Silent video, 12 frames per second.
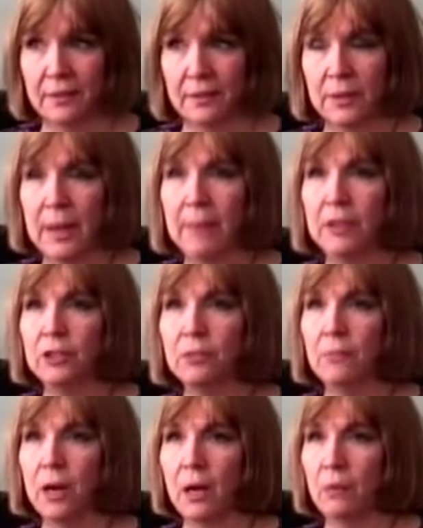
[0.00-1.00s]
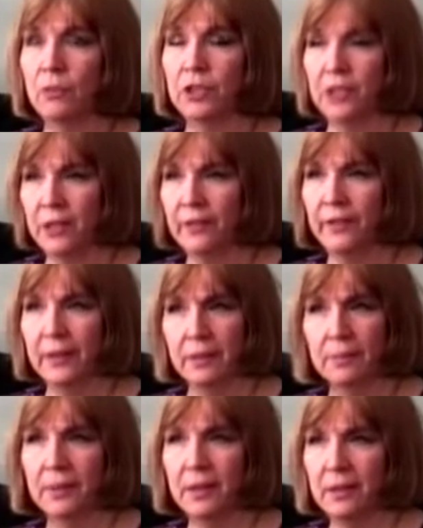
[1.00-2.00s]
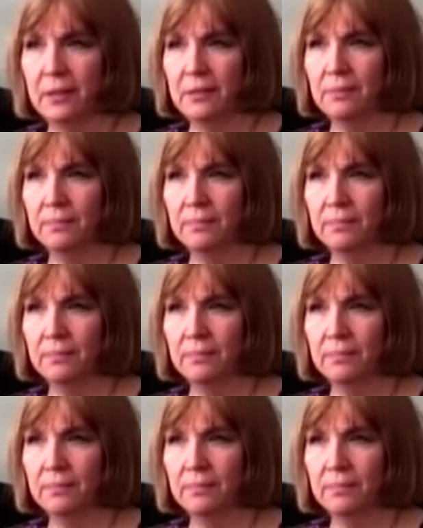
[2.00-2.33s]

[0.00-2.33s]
How about your mom? Was she affected by this?